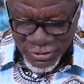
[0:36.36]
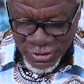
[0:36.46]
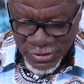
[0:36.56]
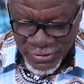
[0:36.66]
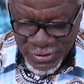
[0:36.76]

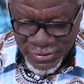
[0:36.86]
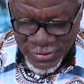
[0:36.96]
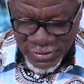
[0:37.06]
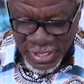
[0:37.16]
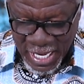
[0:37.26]

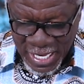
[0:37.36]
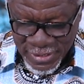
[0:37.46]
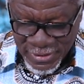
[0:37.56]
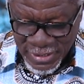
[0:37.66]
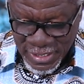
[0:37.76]
Jesus
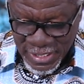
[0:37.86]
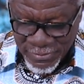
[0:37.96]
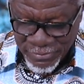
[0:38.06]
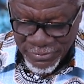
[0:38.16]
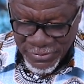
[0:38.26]
answered
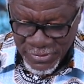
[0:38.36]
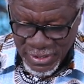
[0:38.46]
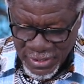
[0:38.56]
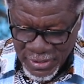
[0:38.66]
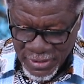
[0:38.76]
him,
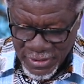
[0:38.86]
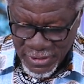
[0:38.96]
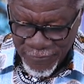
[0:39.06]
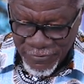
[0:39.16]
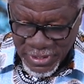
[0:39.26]

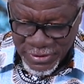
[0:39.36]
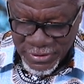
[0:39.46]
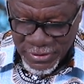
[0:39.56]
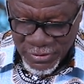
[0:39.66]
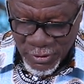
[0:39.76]
"The
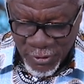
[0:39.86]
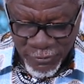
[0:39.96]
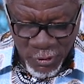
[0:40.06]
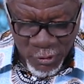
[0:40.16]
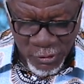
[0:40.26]
first
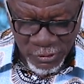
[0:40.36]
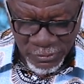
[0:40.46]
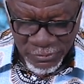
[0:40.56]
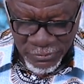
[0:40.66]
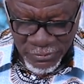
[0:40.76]
of
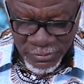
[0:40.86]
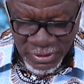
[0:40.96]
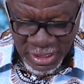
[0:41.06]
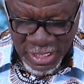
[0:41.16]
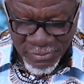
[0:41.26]
all
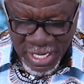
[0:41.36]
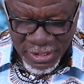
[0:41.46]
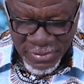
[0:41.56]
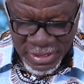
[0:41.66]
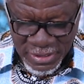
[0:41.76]
the
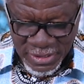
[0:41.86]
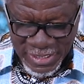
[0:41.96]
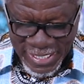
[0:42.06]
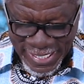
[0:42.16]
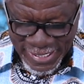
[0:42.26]
commandments
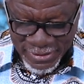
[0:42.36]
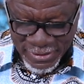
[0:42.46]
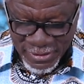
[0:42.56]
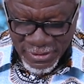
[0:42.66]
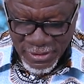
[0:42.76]

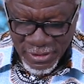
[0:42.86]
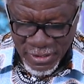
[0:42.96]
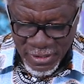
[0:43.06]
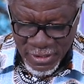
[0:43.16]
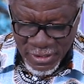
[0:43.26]
is,
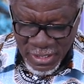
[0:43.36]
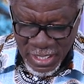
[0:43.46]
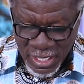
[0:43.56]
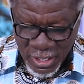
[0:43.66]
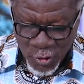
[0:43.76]

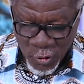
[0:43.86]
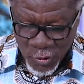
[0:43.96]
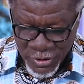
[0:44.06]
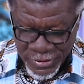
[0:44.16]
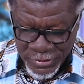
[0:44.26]
hear,
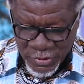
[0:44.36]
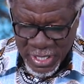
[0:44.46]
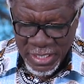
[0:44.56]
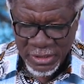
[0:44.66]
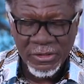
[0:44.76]
O
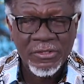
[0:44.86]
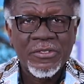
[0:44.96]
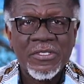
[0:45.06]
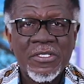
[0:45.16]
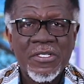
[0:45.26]

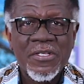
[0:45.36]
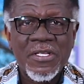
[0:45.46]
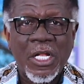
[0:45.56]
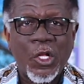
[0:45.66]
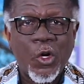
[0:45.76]
Israel,
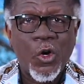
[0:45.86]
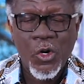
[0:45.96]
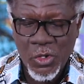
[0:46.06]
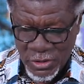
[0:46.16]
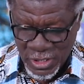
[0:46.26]
the
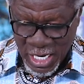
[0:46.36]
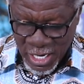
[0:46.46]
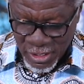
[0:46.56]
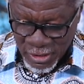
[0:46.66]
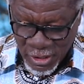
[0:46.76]
Lord
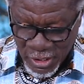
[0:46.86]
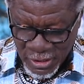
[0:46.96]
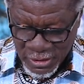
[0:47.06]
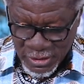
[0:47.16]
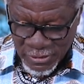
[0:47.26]
our
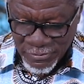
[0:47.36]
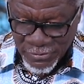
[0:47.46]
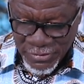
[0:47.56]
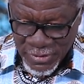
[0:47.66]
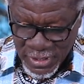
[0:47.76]
God,
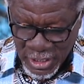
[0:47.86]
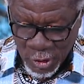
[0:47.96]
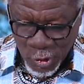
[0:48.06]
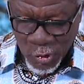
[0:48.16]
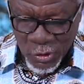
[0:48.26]
the
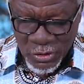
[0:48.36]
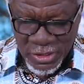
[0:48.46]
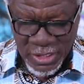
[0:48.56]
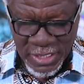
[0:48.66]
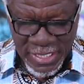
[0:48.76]

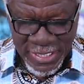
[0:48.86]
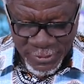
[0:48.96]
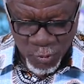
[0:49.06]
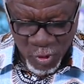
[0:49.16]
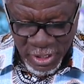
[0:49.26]
Lord
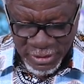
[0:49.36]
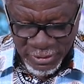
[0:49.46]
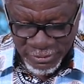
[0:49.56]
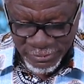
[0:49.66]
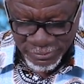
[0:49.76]
is
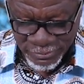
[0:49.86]
one.